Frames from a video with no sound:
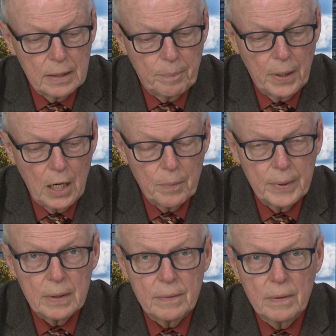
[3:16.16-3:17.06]

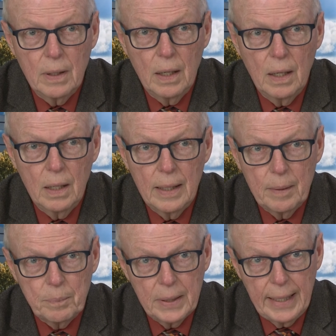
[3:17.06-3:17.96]
department, uh,
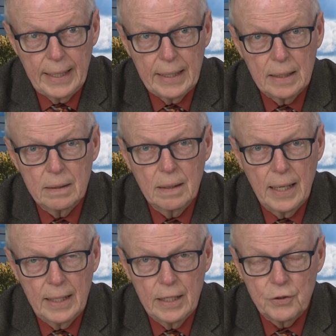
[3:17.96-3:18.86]
planning
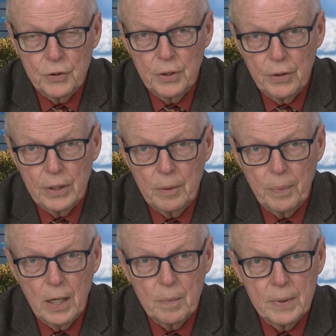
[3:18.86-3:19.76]
and engineering
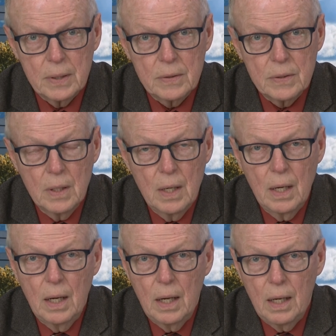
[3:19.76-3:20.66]
departments
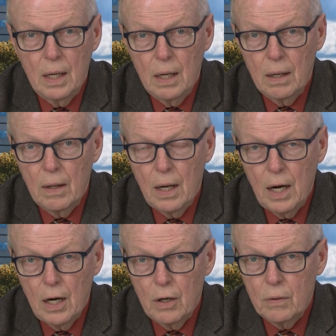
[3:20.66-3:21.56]
uh,
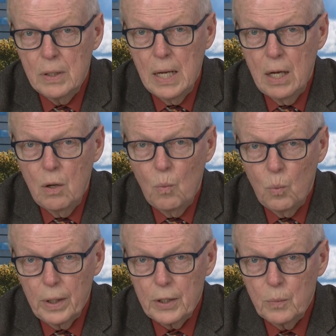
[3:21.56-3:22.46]
are
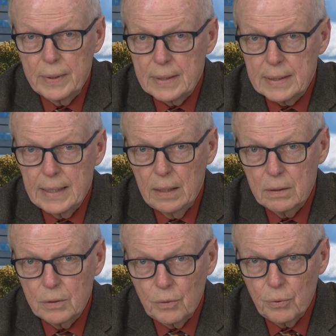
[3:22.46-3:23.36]
working with a
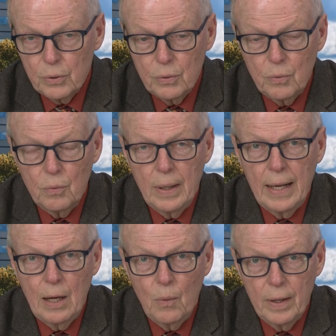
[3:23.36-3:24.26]
skeleton crew.
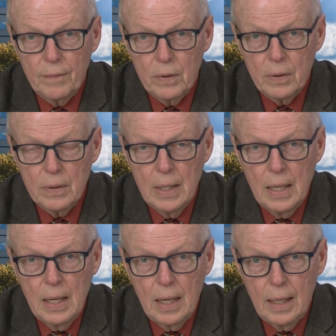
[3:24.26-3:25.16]
However,
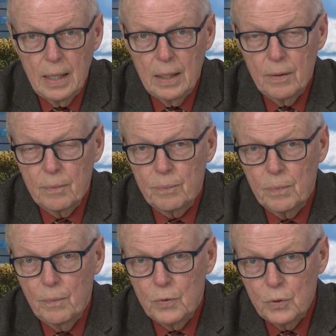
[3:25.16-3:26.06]
uh,
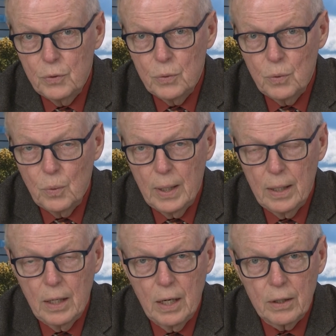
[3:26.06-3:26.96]
due to
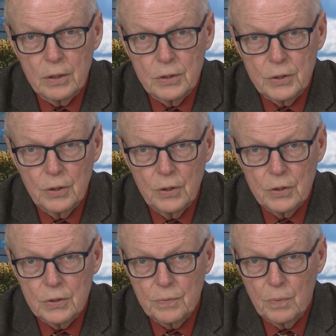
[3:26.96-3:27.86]
our
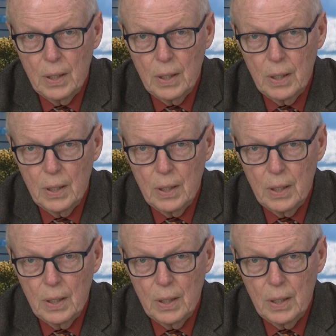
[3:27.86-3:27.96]
concerns,